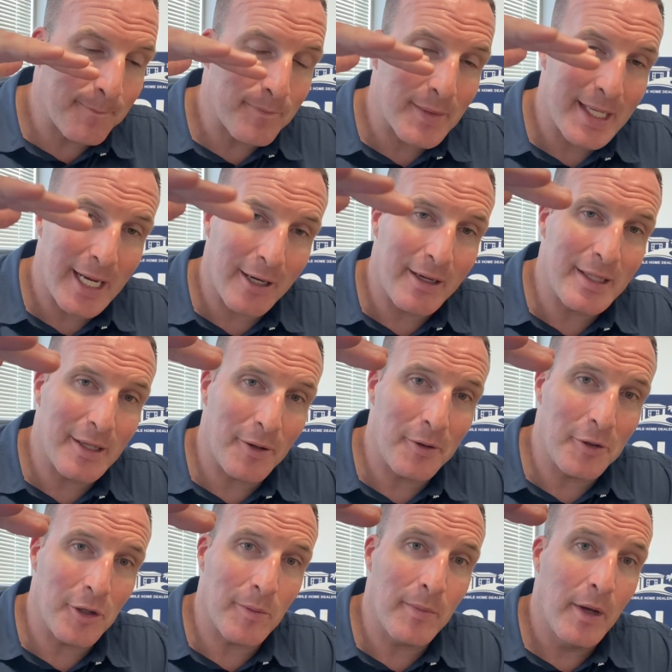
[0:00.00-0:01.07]
carried the
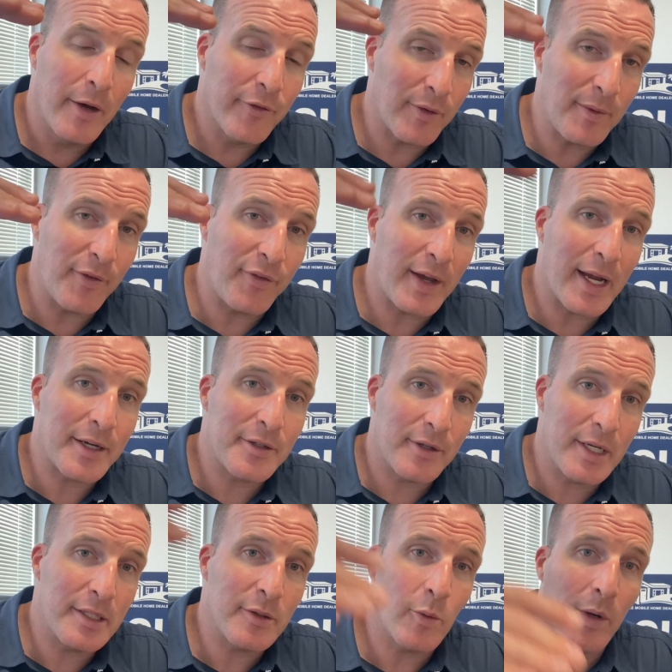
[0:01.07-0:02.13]
home from the
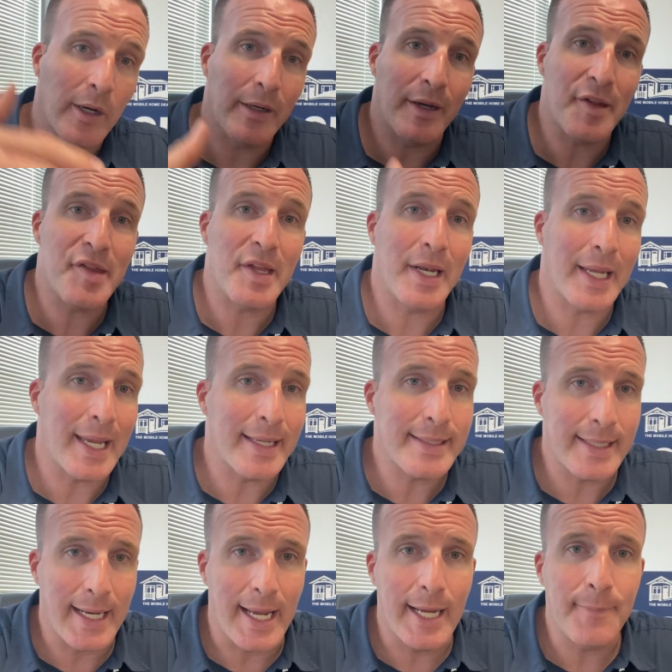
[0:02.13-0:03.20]
factory to where it is sitting at
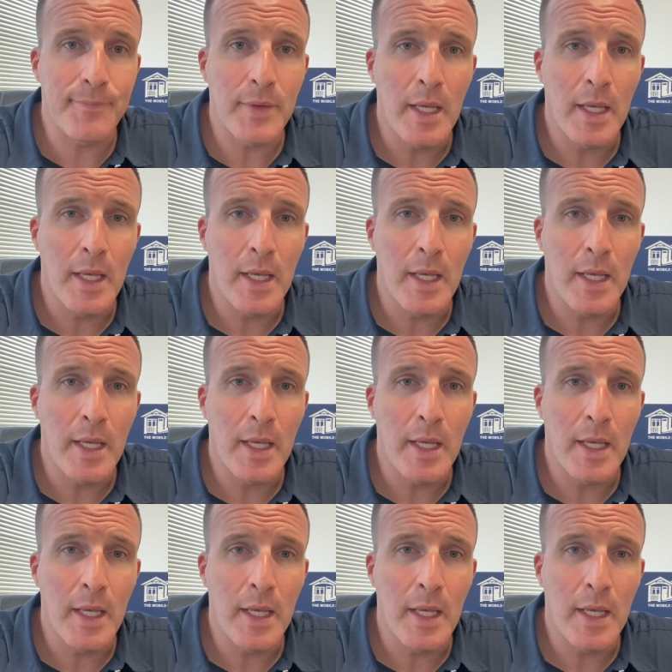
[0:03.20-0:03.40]
today.